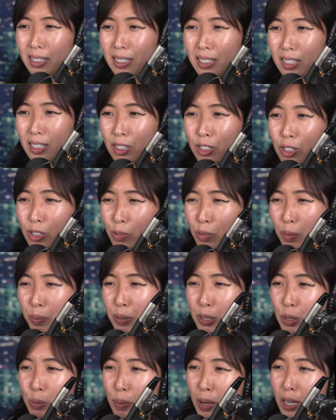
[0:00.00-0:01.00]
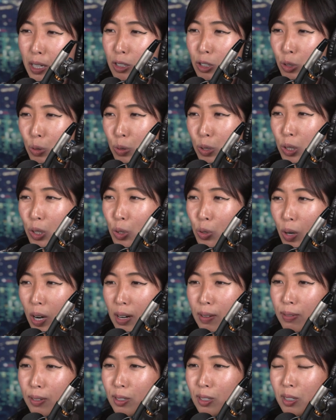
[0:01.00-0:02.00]
you should replace bikers with
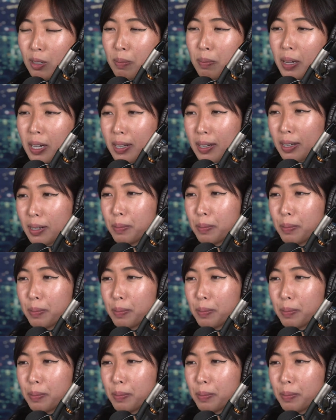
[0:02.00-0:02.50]
drivers in Miami.